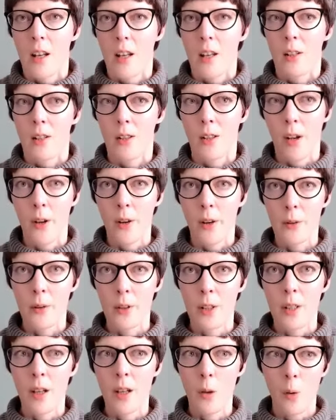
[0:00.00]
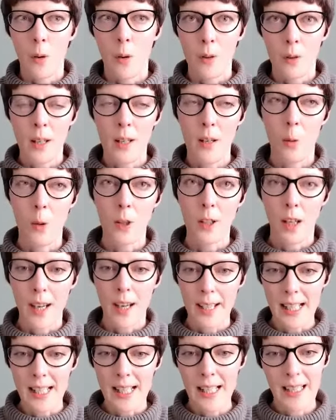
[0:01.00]
So, you know, what, what I
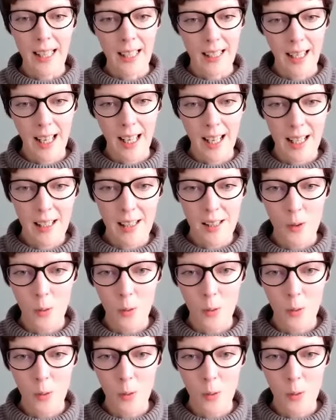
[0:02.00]
did in that case